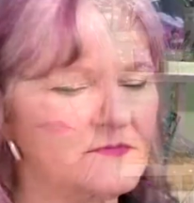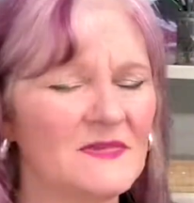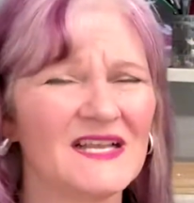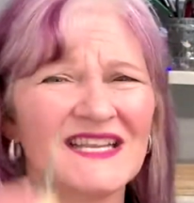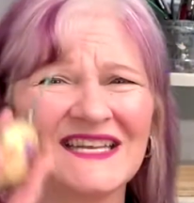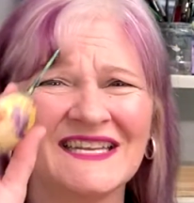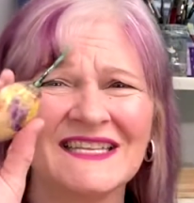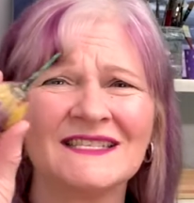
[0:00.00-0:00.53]

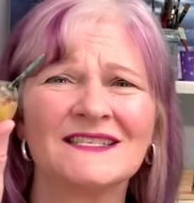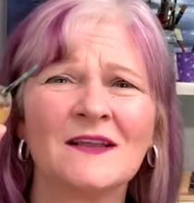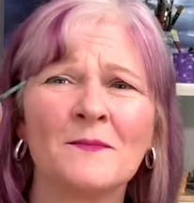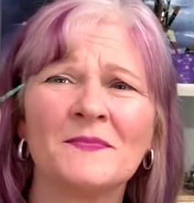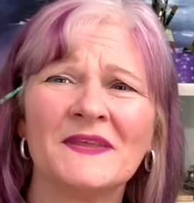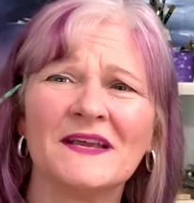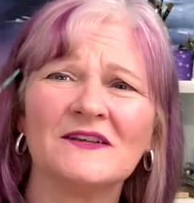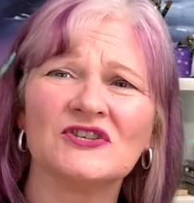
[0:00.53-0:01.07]
You need
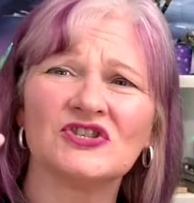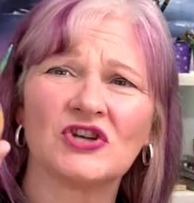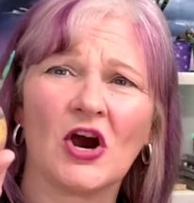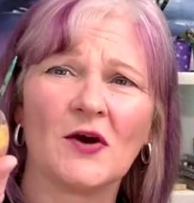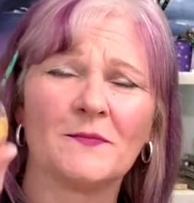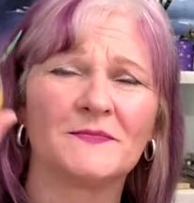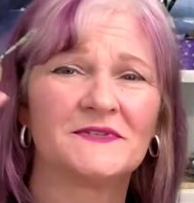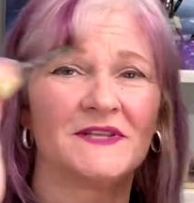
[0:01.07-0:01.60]
something
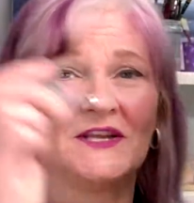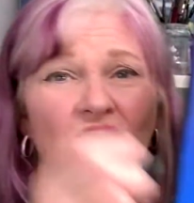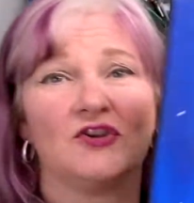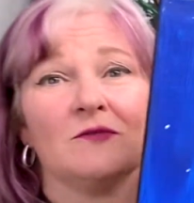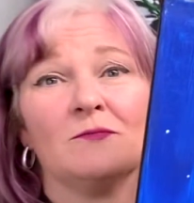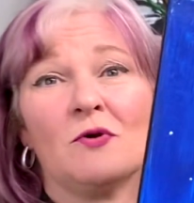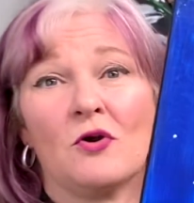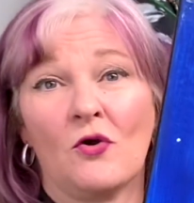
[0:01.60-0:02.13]
sharp that you
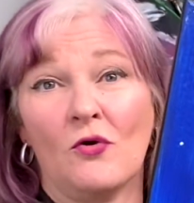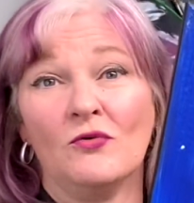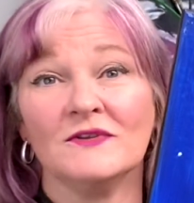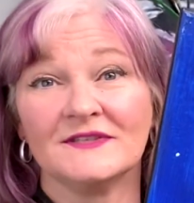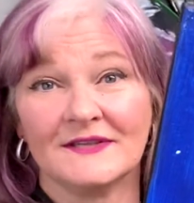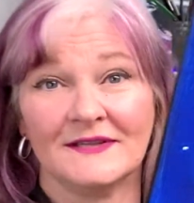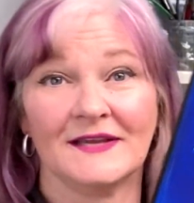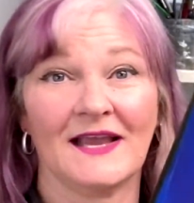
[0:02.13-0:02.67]
can poke holes
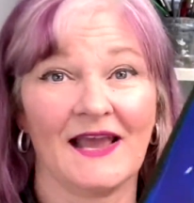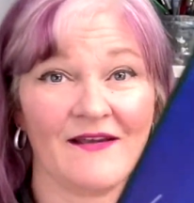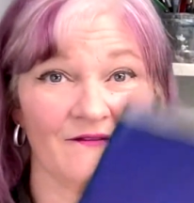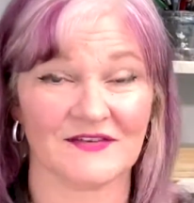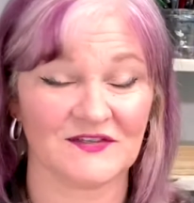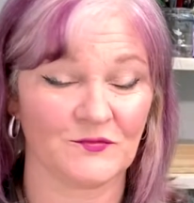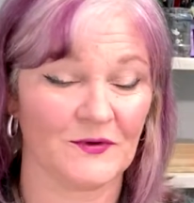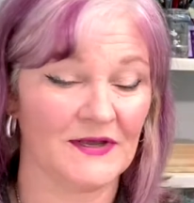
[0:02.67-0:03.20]
in the
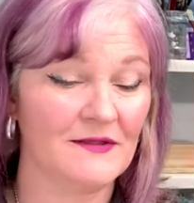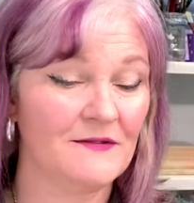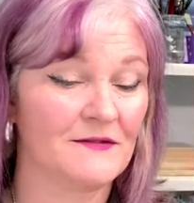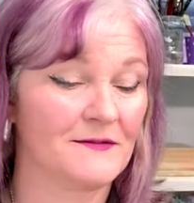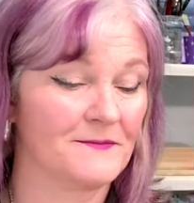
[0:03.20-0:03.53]
canvas with.